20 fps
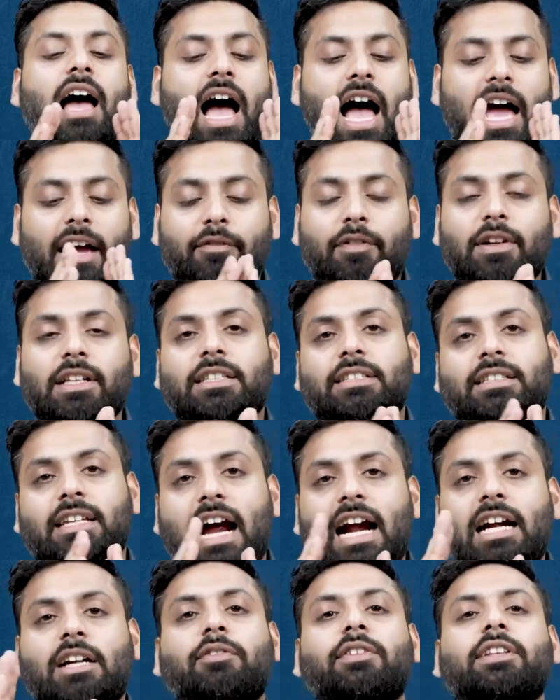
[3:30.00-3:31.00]
I will
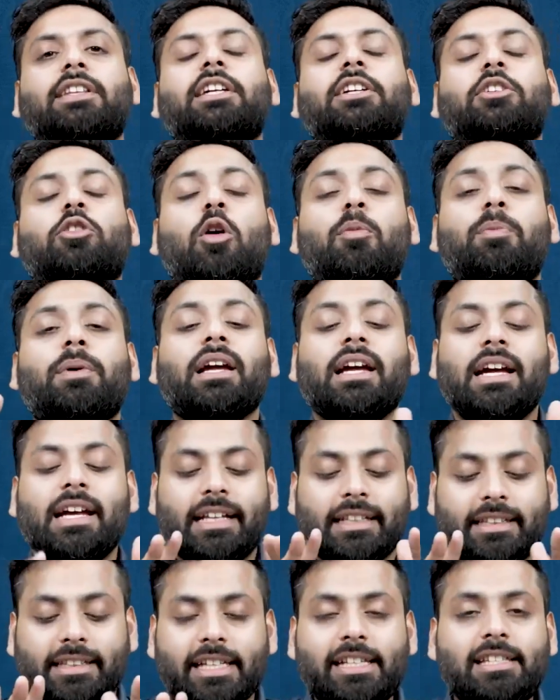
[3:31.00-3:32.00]
start with the topic.
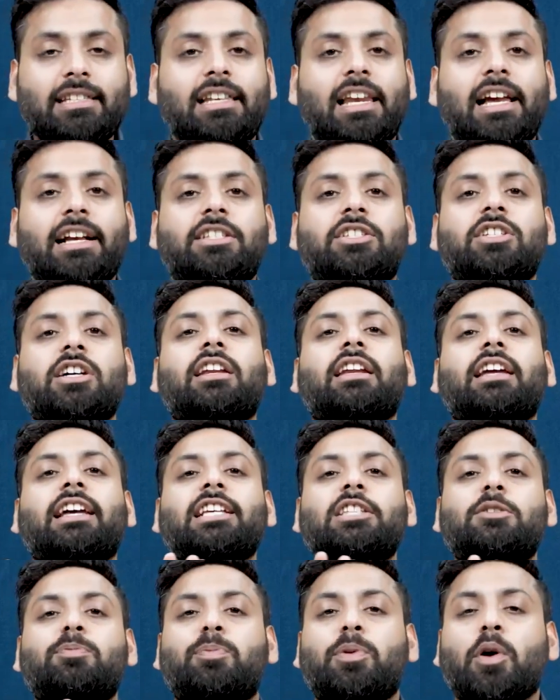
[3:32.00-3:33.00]
This lecture
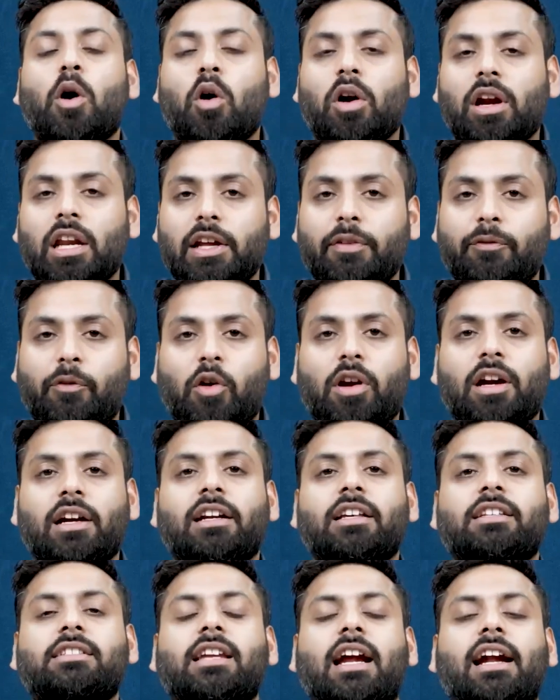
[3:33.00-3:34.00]
is purely for
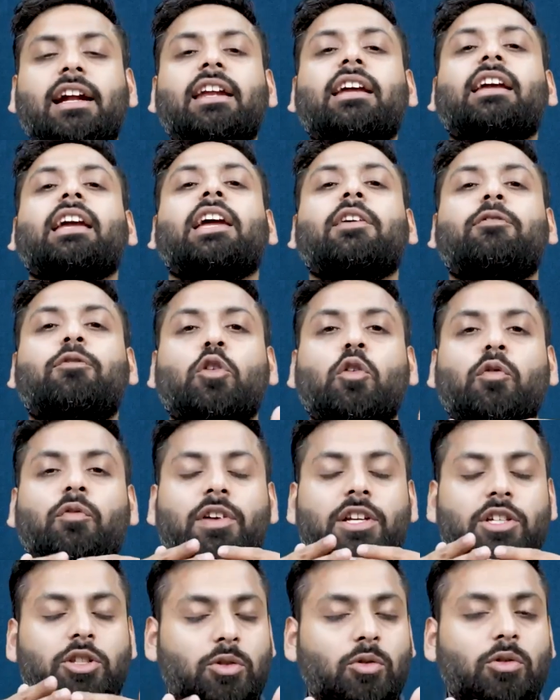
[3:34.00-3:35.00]
understanding. If you
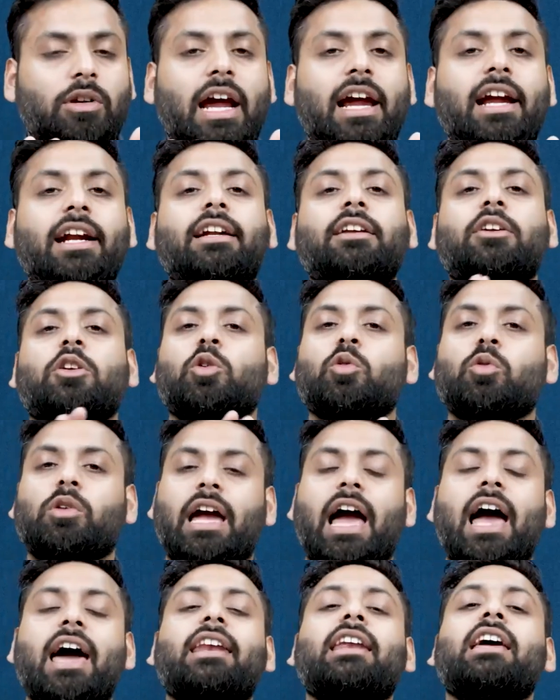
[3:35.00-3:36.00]
wish to write, you
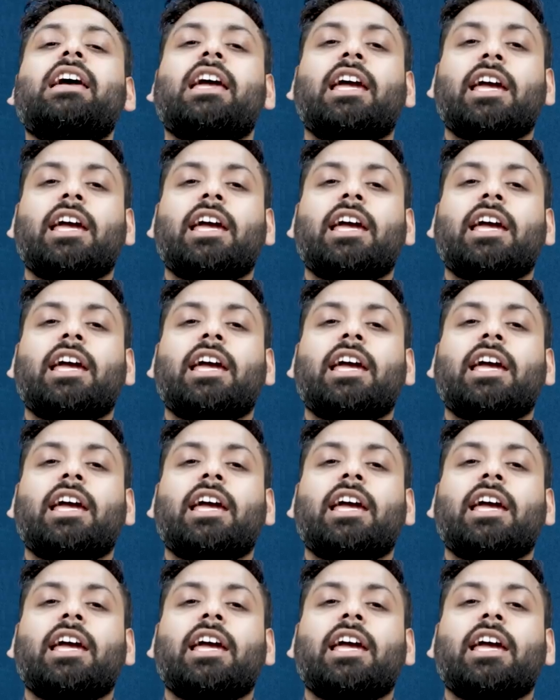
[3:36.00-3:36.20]
can.